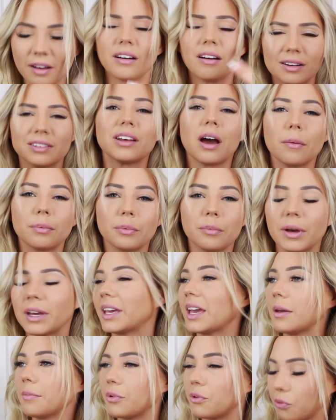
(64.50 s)
on top of my
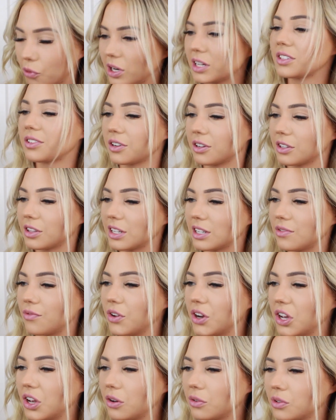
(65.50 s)
game before I started this
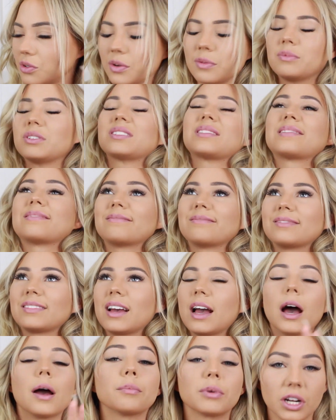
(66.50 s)
video, so
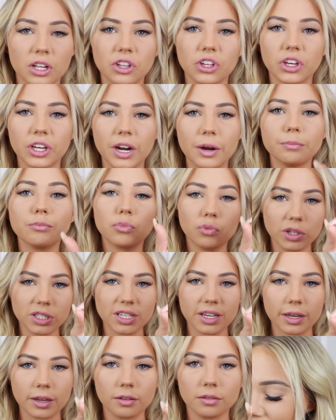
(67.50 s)
I'm gonna look it up. 1
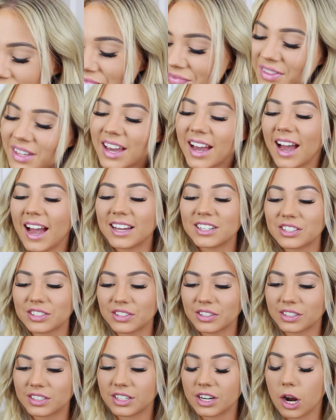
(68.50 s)
second. I
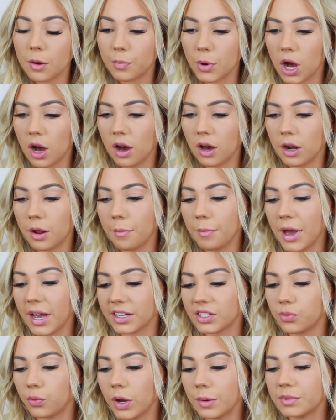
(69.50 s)
just looked it up on
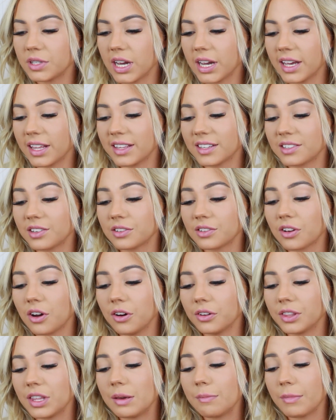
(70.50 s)
MAC's website, and this is
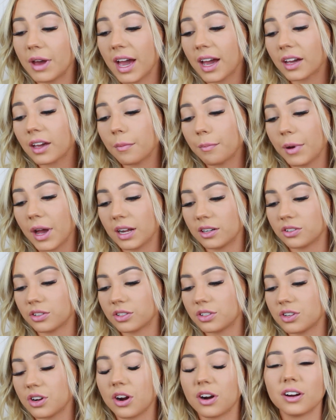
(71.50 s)
called the MAC Patrick
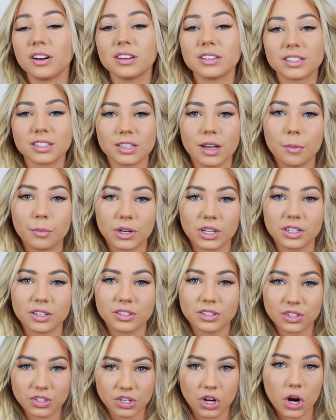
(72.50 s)
Starrr Summer
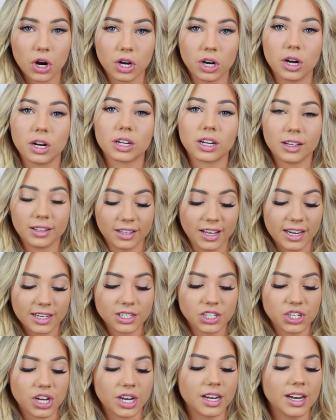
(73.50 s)
Starrr
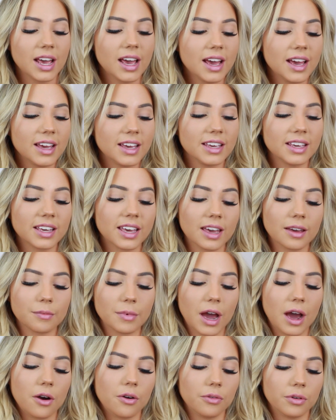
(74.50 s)
collection. He came
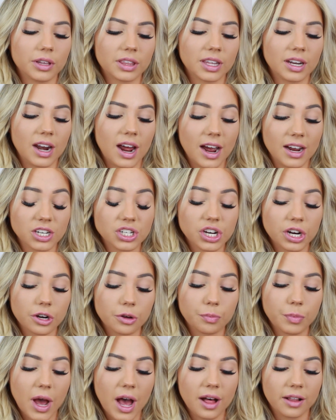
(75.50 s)
out with an
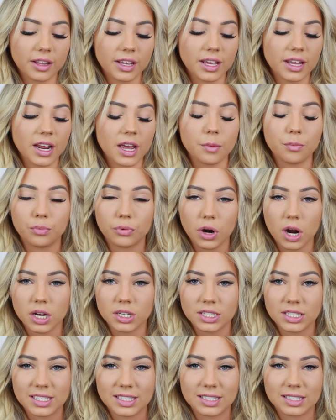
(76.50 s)
eyeshadow palette, a
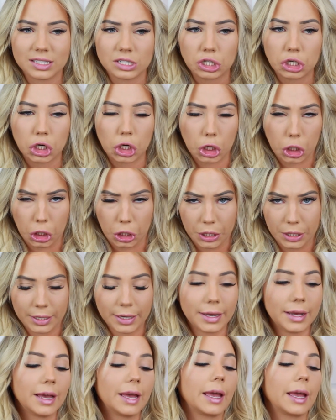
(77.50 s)
bronzer,